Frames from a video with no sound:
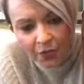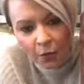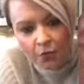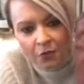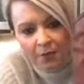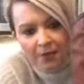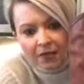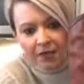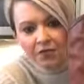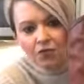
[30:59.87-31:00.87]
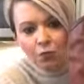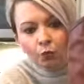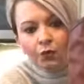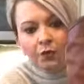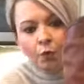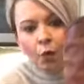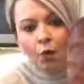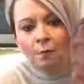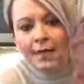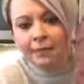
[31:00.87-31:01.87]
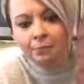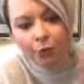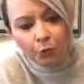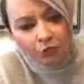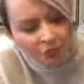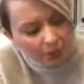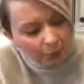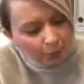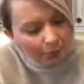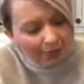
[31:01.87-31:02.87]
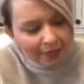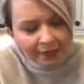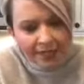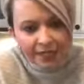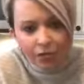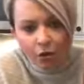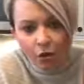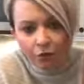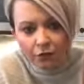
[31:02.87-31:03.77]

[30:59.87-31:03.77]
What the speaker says: was because they're really well-made boots. The brand is called